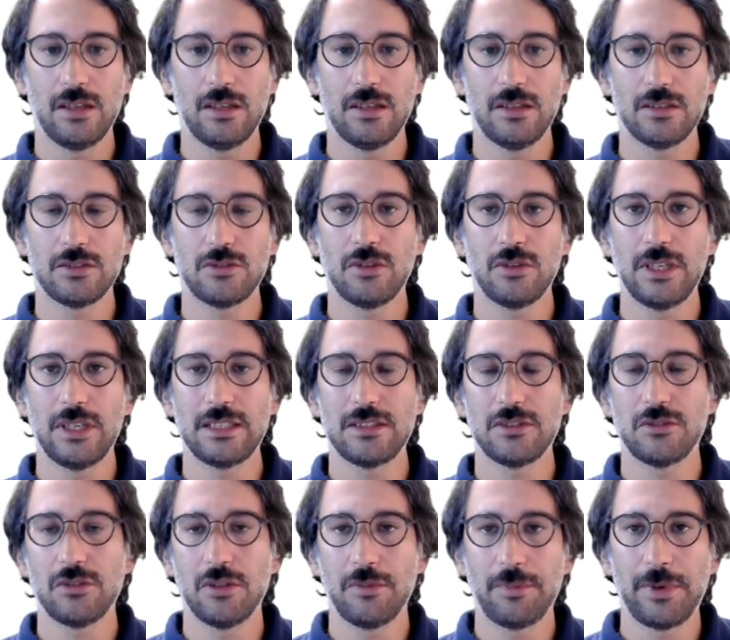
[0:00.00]
So let's
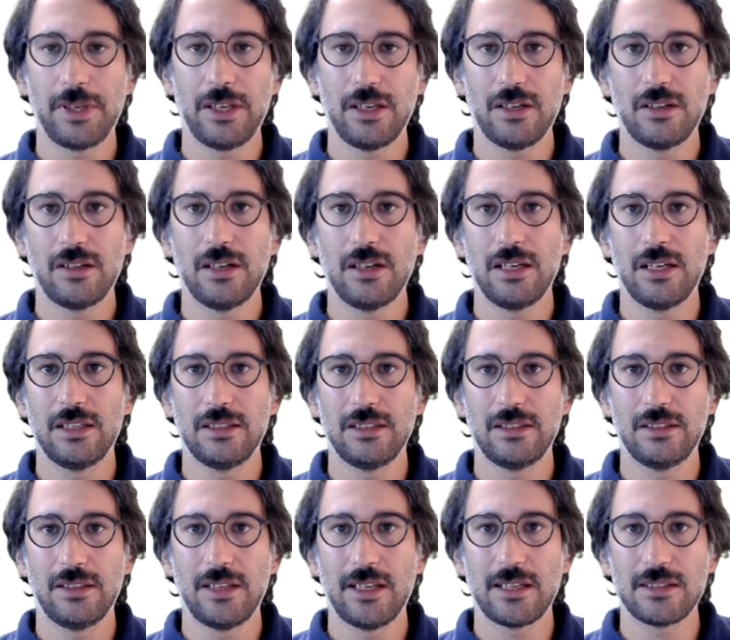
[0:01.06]
stop here, and in the
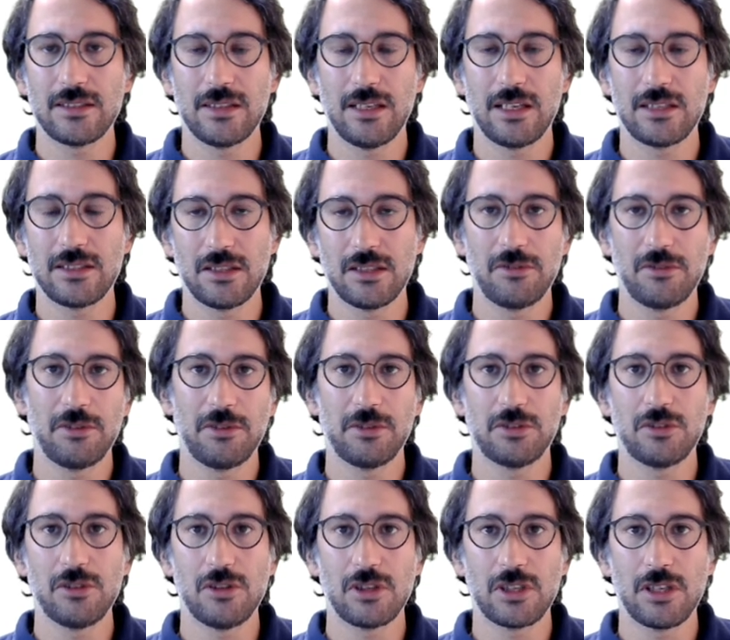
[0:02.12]
next lecture we will
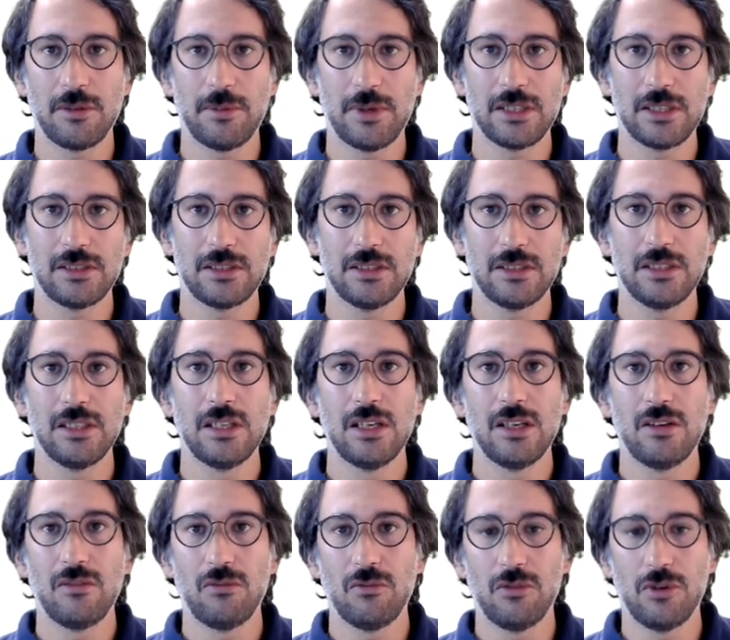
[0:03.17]
talk about the
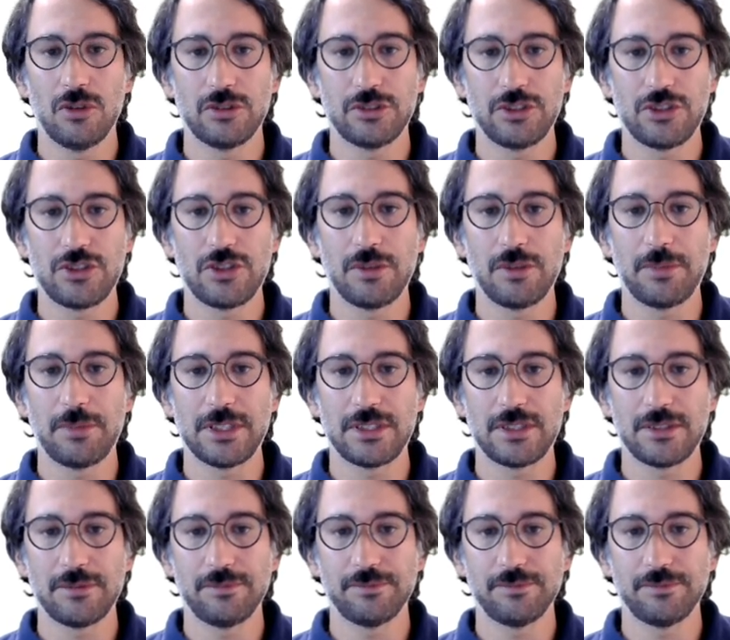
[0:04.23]
voltage ripples.